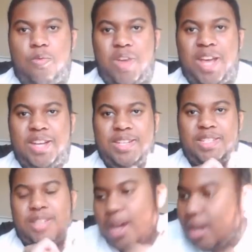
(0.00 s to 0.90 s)

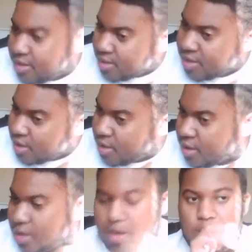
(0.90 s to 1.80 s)
AJ Styles,
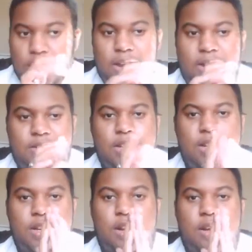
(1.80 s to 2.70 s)
Karl
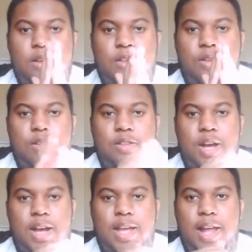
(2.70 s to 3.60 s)
Anderson,
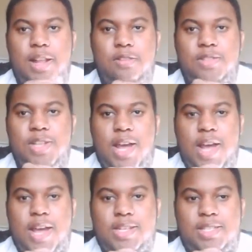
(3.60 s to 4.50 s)
Gallows,
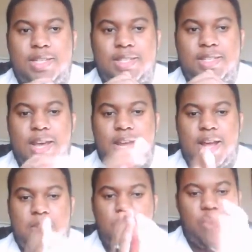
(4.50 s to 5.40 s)
and Shinsuke
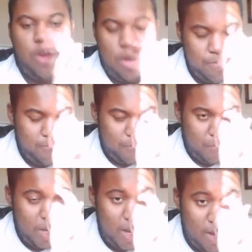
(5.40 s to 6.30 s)
Nakamura.
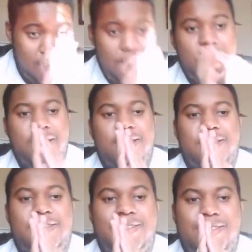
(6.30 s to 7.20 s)
Now,
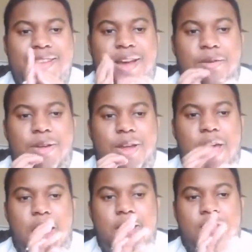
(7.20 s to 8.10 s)
now
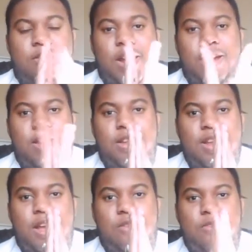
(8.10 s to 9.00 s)
it's correct.
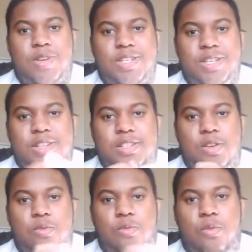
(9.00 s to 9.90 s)
Now the question is,
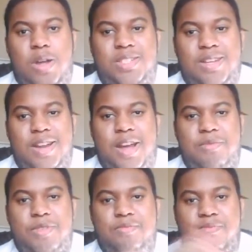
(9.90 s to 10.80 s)
what's gonna
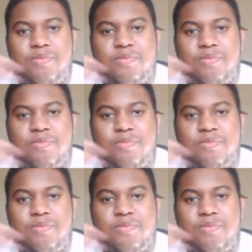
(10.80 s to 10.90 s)
happen?